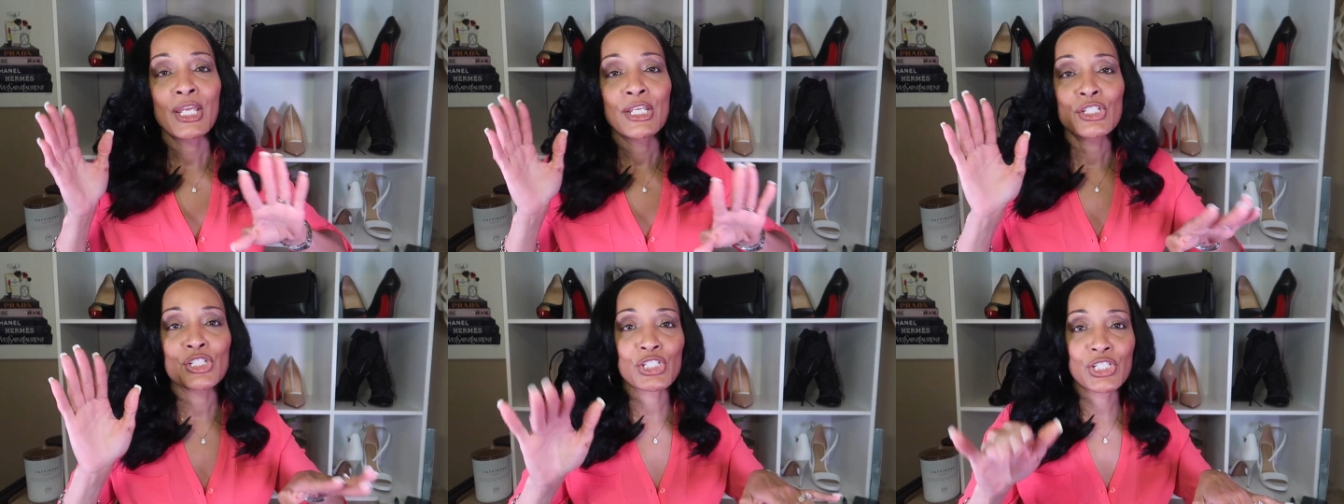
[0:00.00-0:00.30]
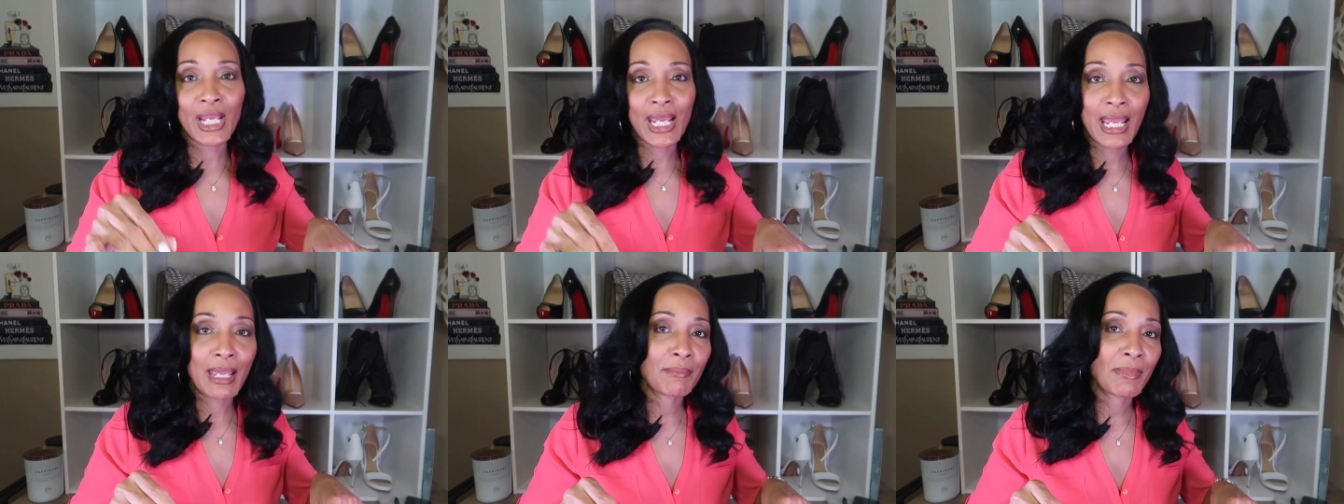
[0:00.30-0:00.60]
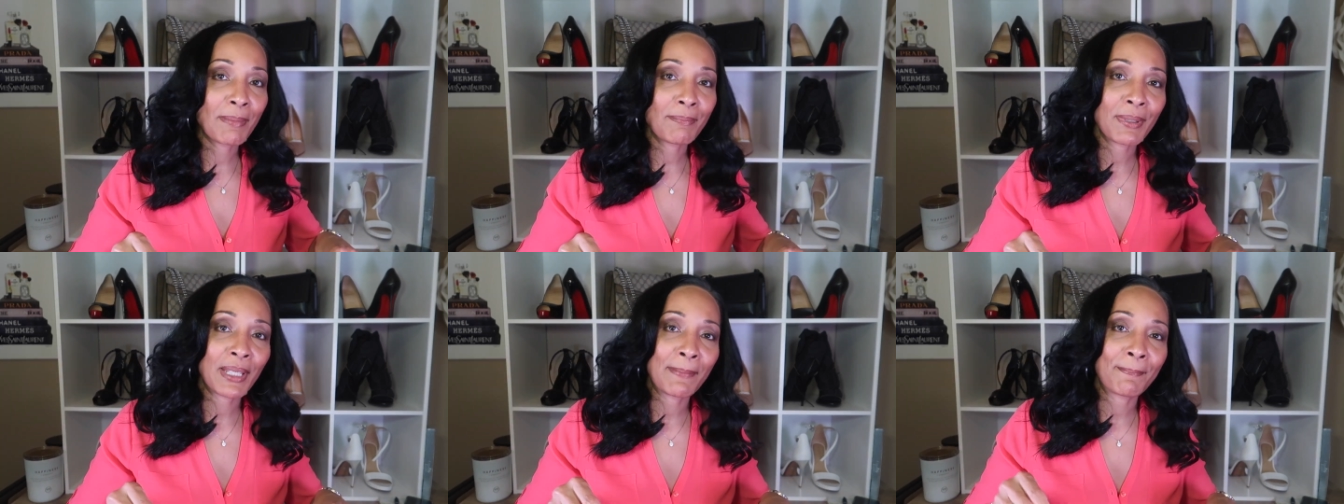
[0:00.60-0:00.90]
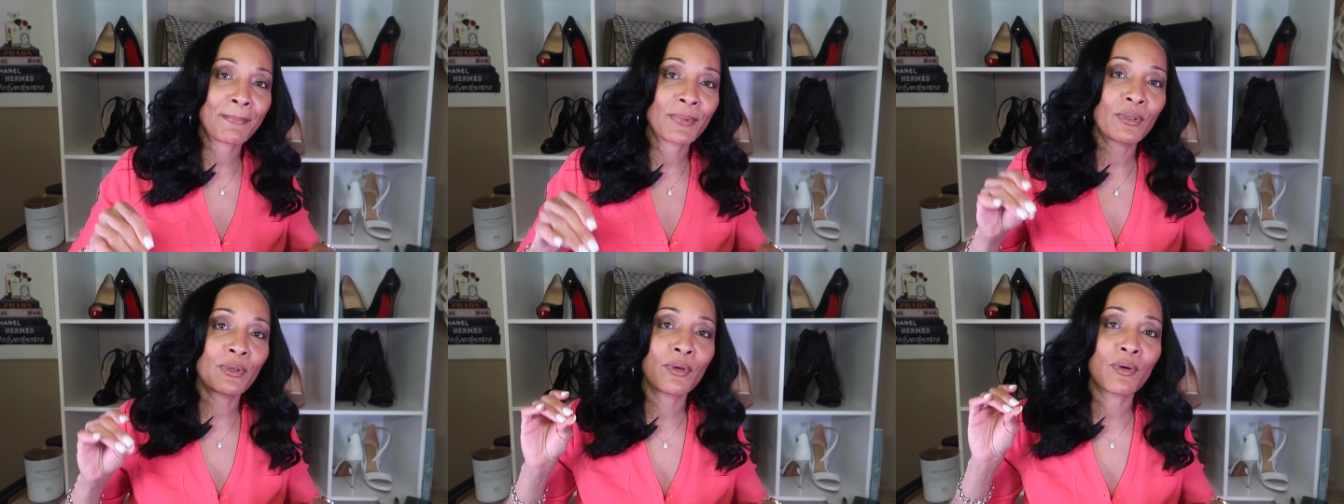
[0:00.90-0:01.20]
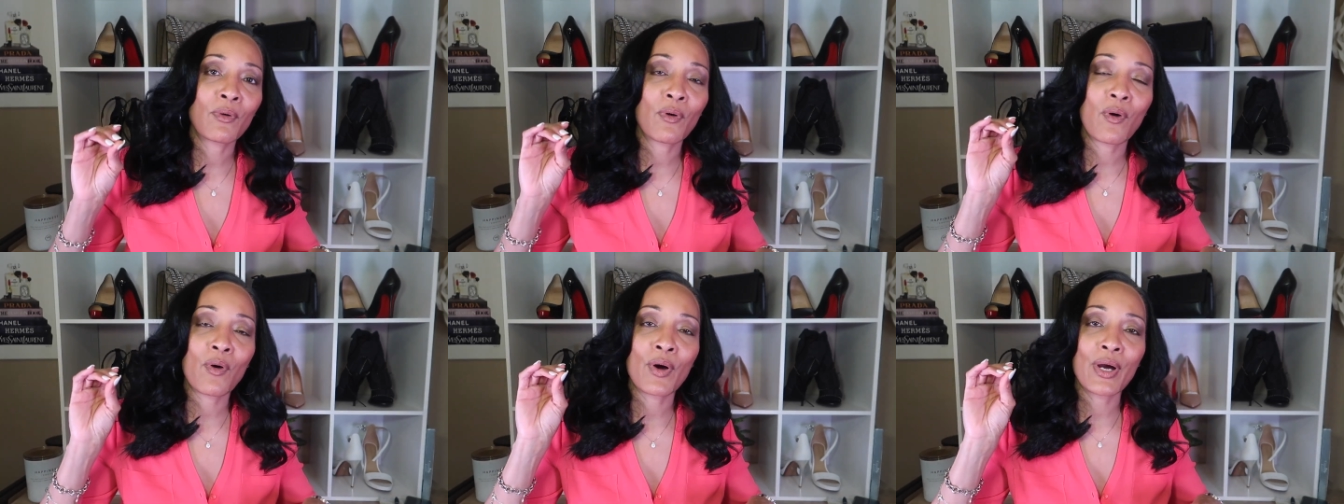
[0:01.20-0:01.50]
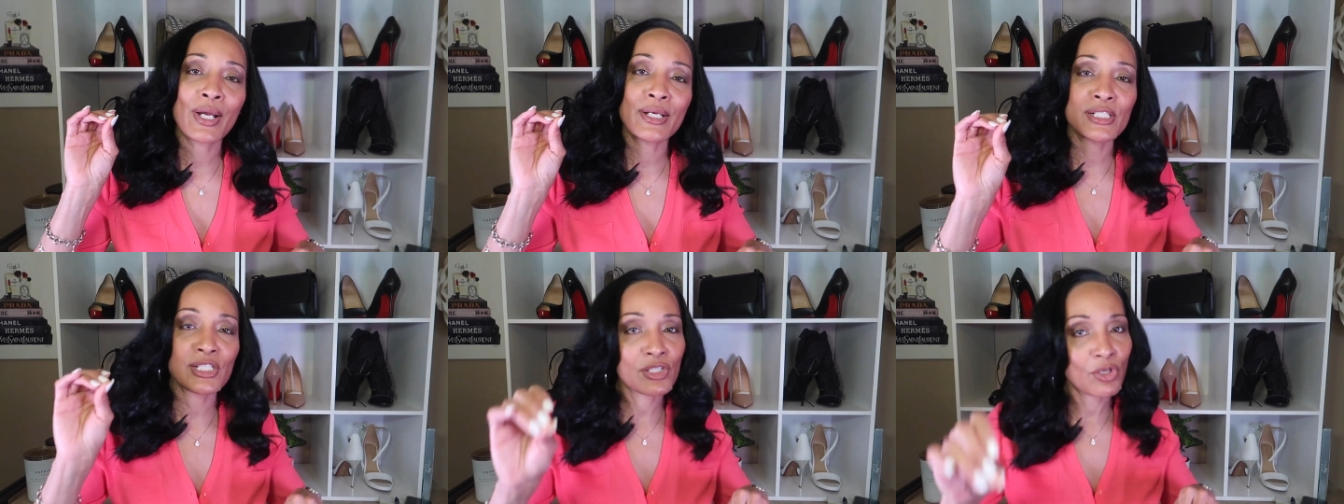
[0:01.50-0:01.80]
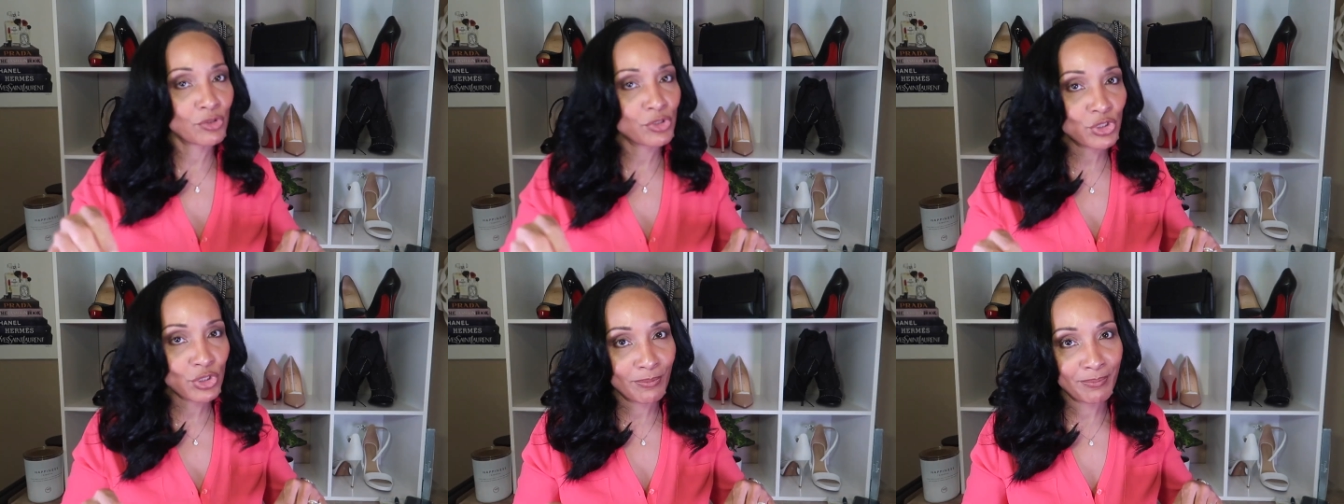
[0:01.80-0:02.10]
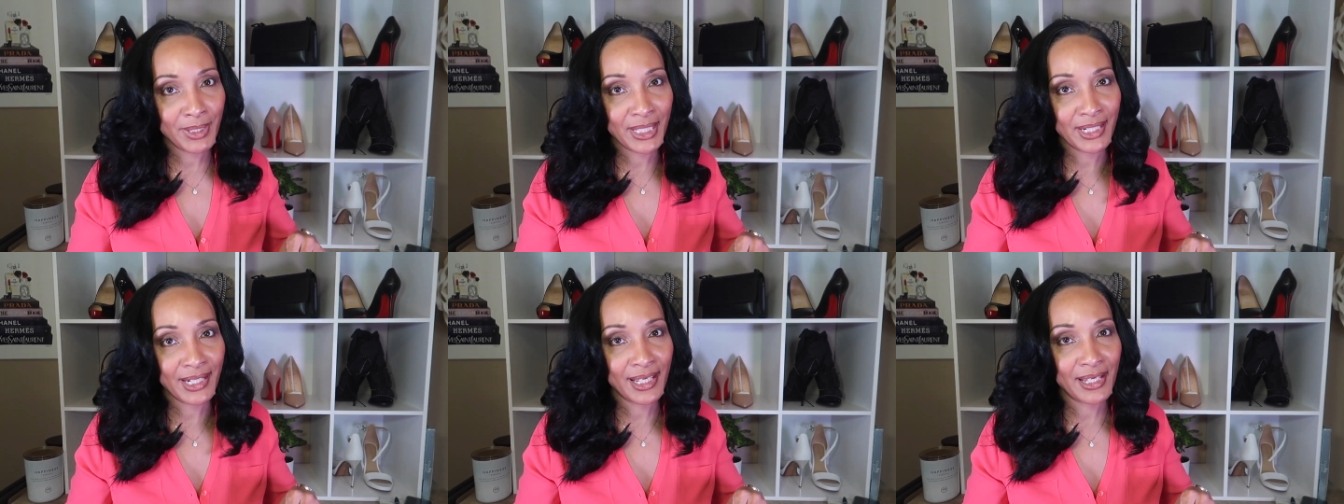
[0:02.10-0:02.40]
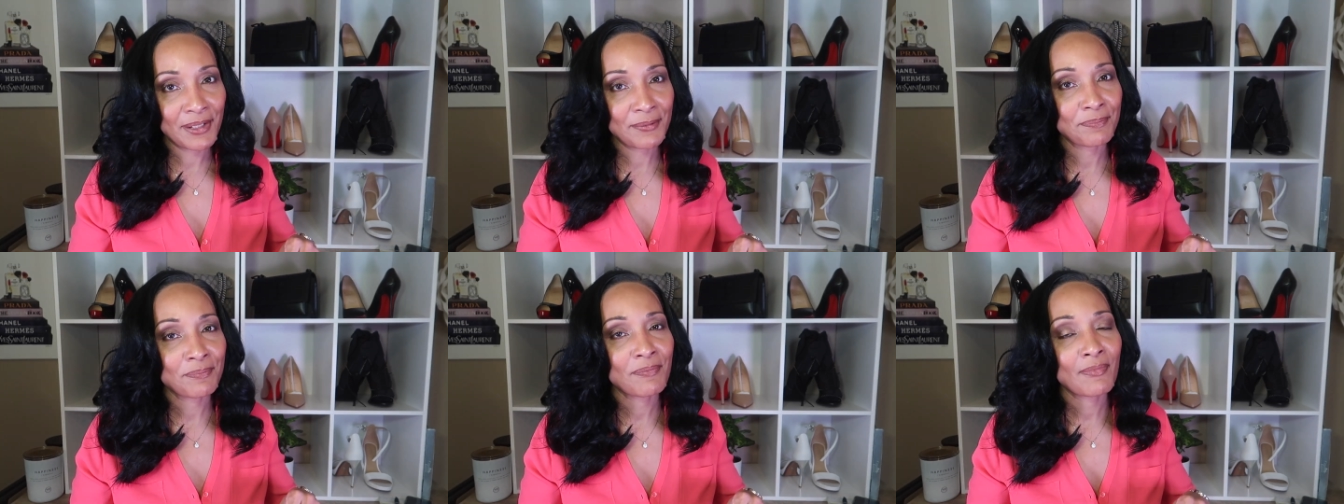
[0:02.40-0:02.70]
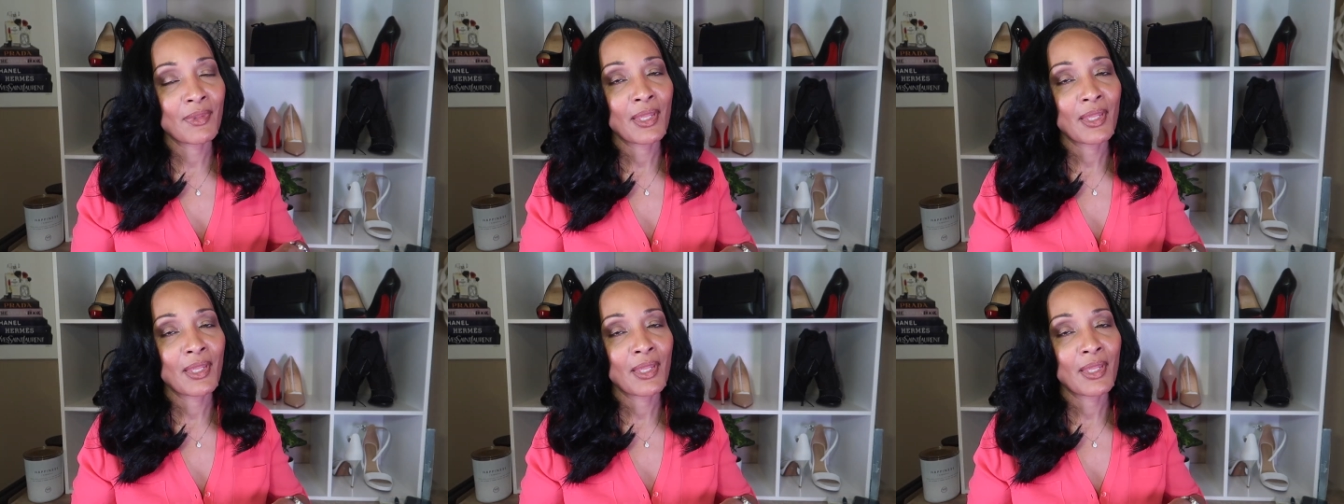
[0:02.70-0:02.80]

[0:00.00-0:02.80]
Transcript: shaming people on social media